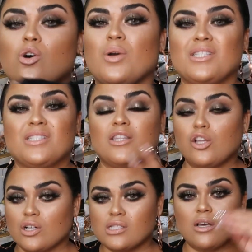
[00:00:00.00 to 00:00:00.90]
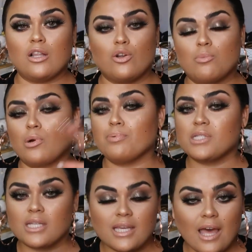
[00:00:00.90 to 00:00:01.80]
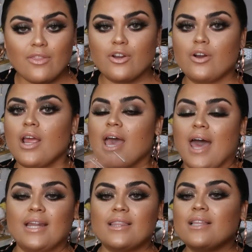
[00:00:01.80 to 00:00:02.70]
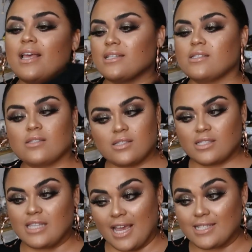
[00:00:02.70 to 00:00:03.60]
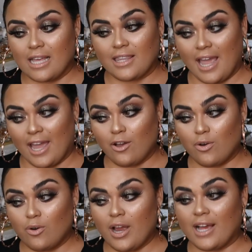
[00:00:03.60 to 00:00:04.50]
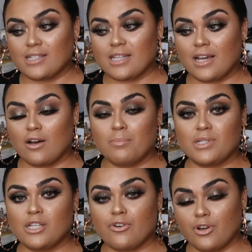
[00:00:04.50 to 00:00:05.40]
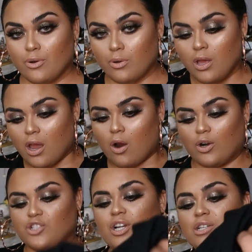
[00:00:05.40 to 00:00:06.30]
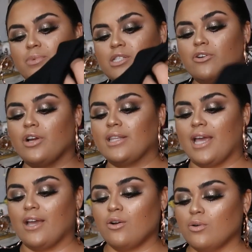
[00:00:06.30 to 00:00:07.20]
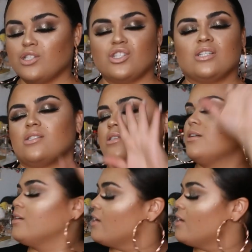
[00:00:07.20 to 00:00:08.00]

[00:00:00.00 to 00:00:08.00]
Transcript: so it looks a little more put together. Anything that stays at the ankle or has like a material or stretchy material at the ankle is just